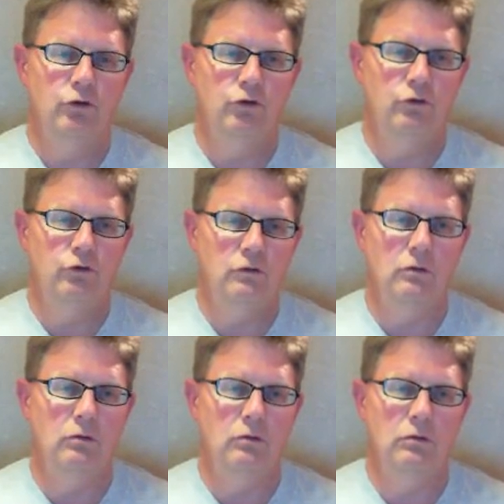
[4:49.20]

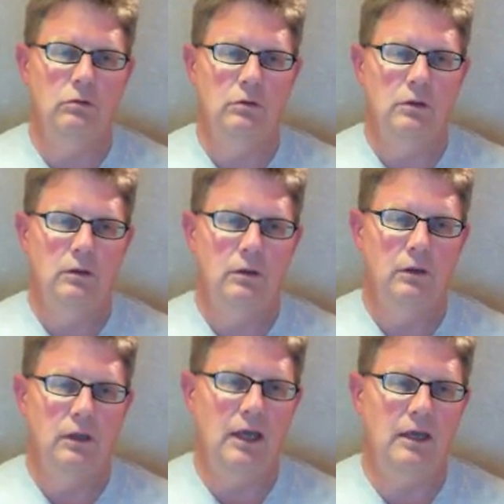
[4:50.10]
2,
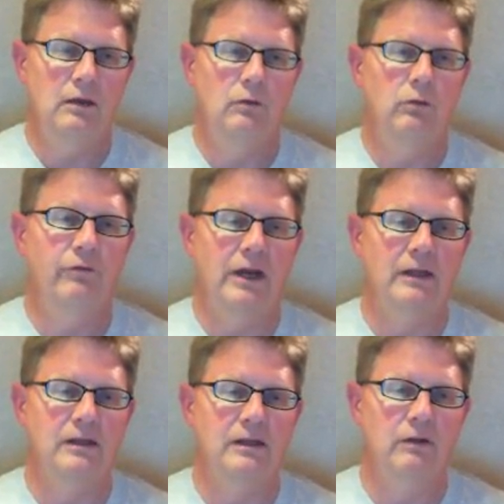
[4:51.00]
okay, we're
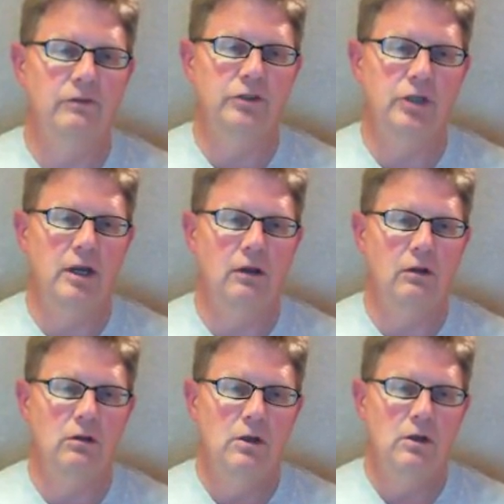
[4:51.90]
finding the area of a
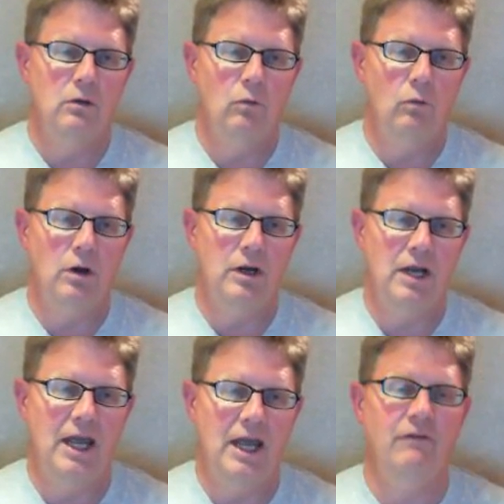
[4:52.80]
triangle,
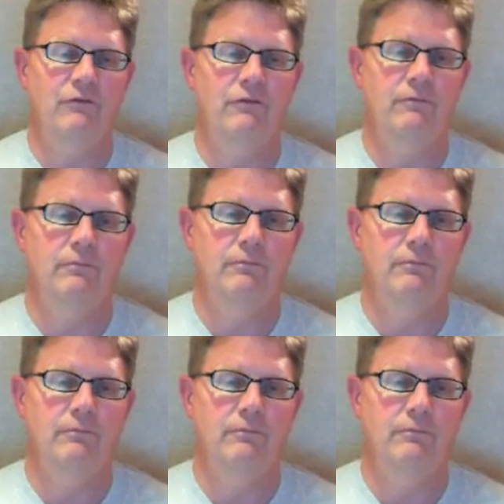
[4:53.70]
1/2.